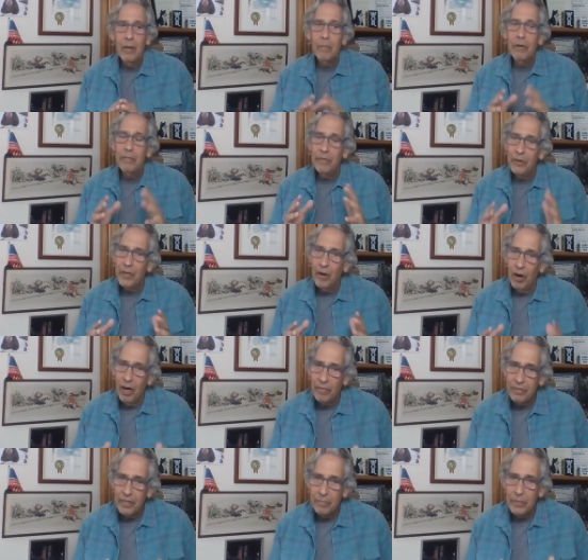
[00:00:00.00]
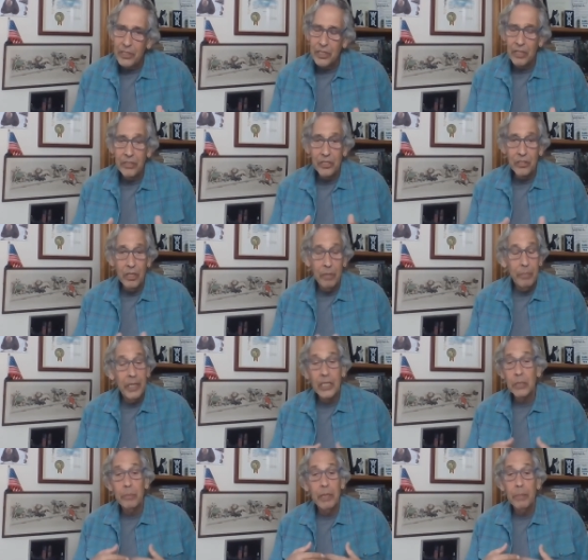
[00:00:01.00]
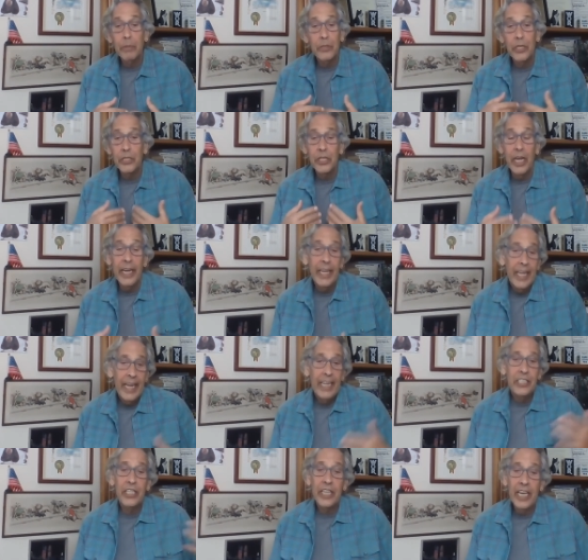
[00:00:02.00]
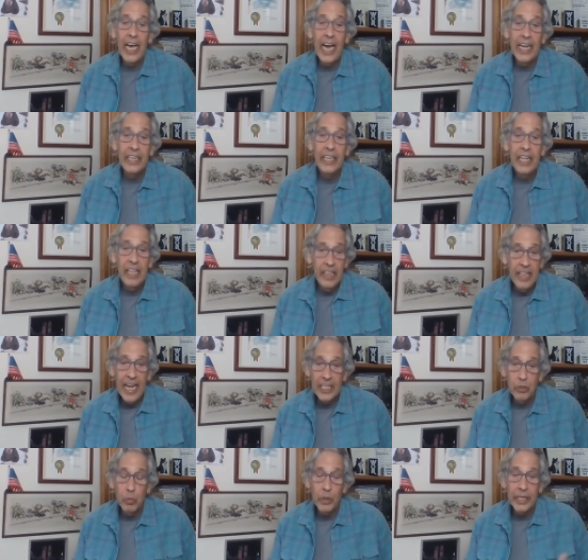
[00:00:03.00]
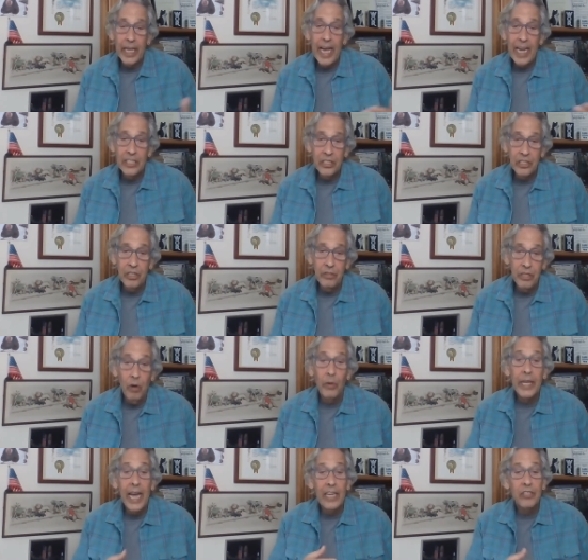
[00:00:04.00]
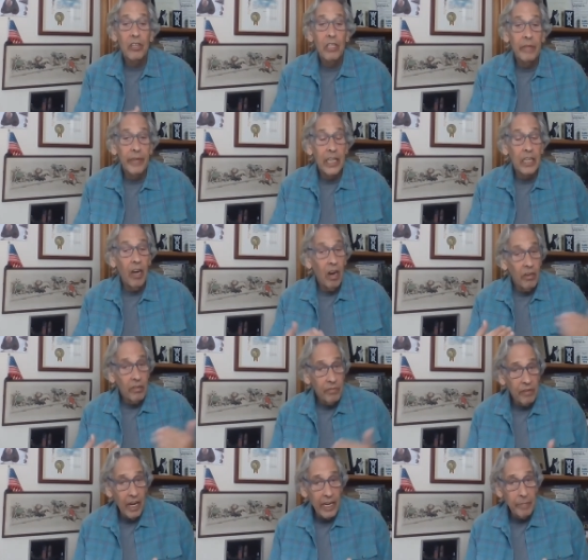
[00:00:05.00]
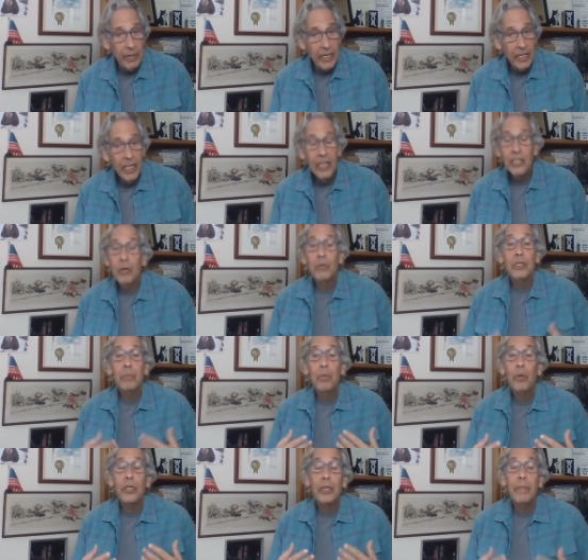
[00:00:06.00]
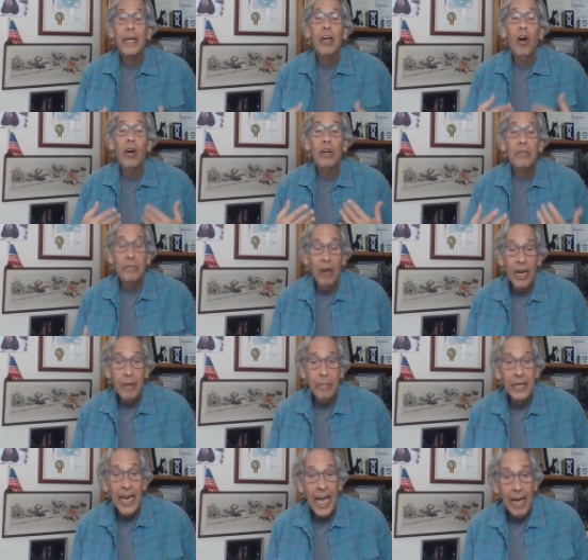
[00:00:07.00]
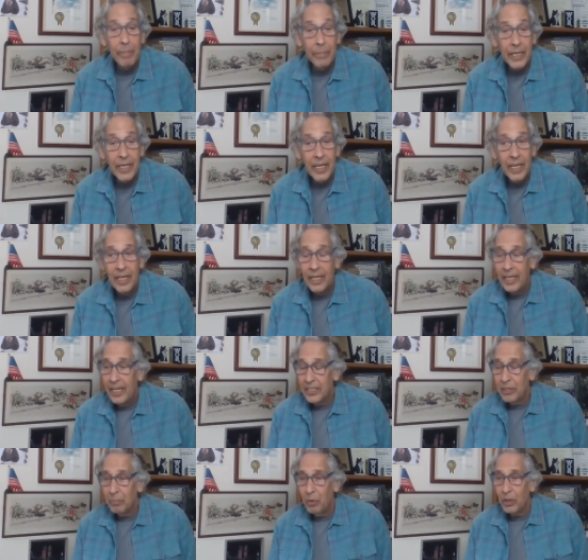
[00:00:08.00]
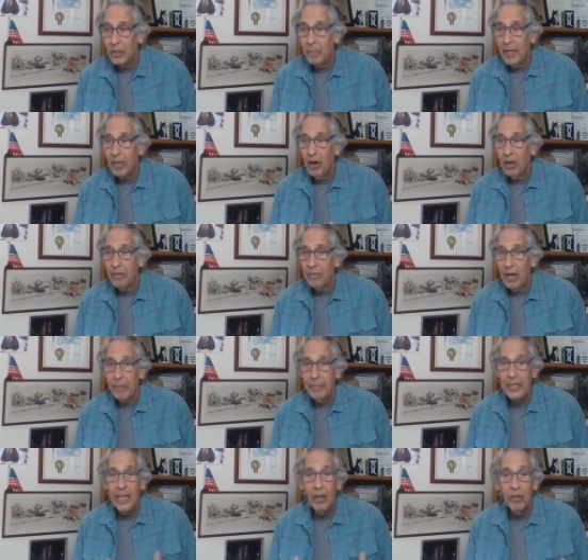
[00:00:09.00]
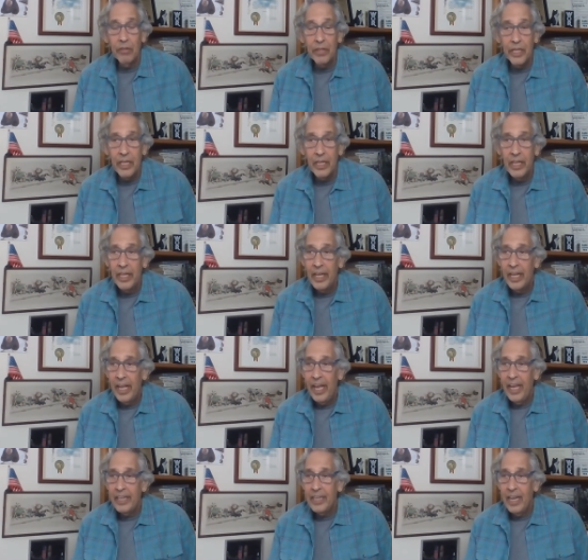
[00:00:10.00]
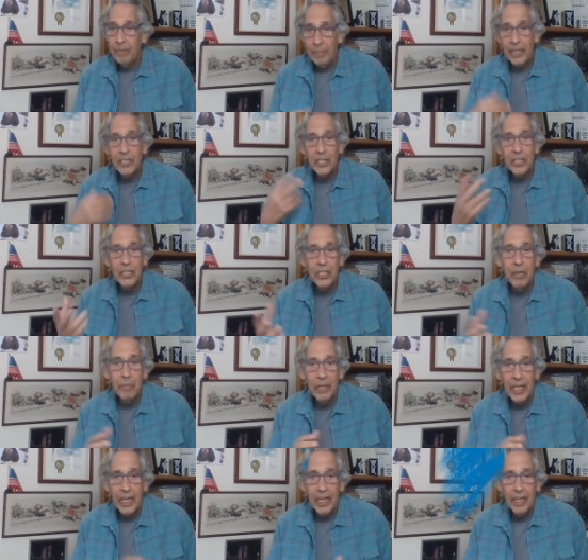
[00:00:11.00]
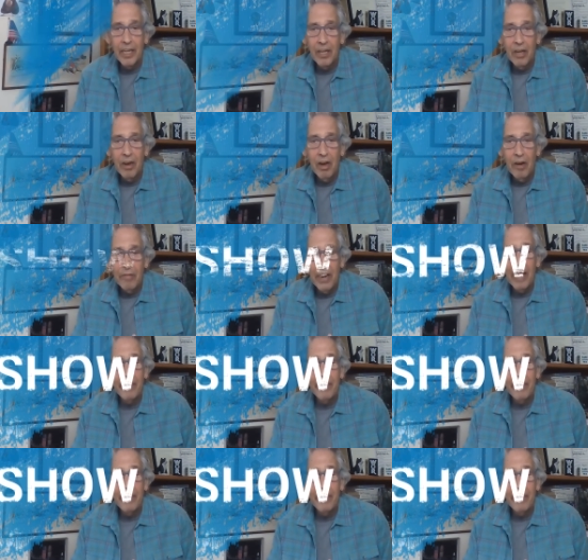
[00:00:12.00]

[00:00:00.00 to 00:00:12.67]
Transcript: but very often misunderstood because people just say, it's a cat, that's what cats do. No, cats are living in our environment, so it's important to make our environment happy. It's important to make our environment healthy and, and mentally stimulating for